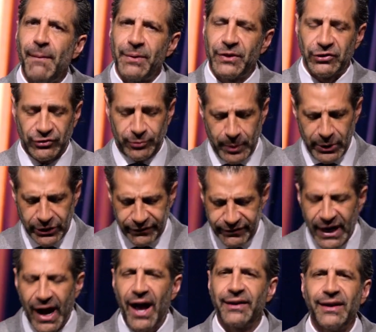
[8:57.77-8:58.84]
but the Spirit
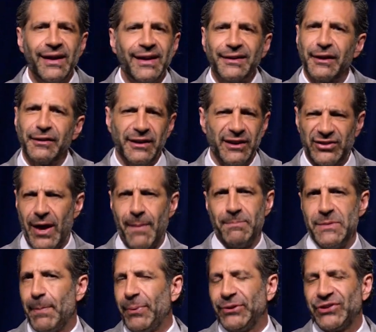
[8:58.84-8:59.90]
of God is
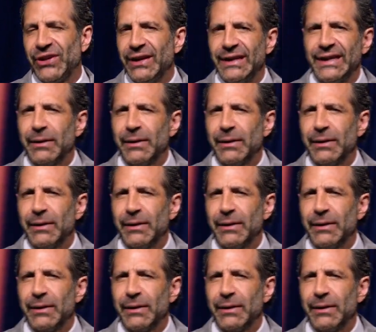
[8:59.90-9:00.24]
omnipotent.